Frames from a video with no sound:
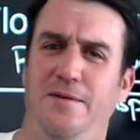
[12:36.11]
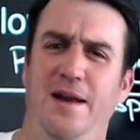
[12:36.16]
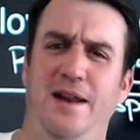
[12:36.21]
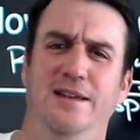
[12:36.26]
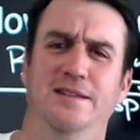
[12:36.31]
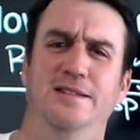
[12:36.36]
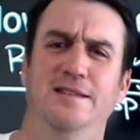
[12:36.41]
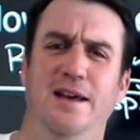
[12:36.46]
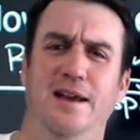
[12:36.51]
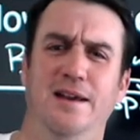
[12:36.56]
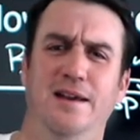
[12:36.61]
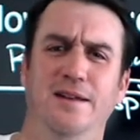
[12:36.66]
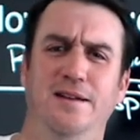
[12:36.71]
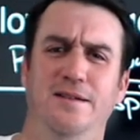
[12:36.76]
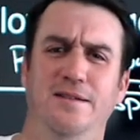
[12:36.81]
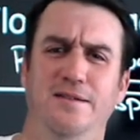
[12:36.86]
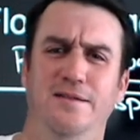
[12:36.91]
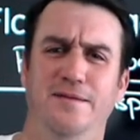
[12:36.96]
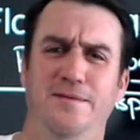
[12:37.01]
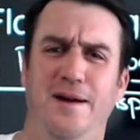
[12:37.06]
wait a
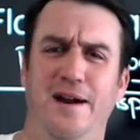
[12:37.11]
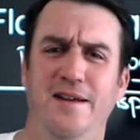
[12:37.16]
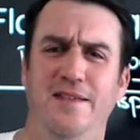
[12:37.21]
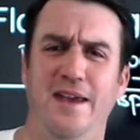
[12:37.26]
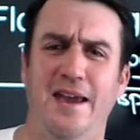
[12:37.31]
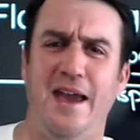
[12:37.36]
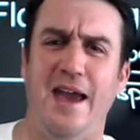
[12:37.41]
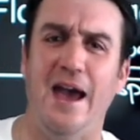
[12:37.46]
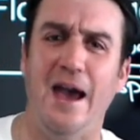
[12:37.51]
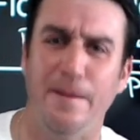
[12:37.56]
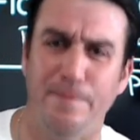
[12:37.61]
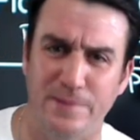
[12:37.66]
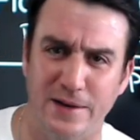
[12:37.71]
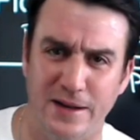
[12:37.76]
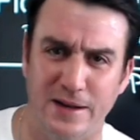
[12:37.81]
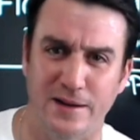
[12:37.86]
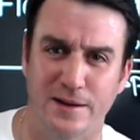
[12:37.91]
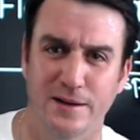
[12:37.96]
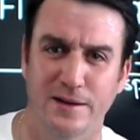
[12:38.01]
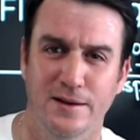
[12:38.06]
second, why are they
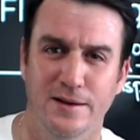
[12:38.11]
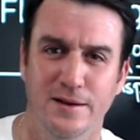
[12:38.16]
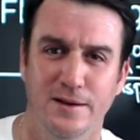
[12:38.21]
apneic?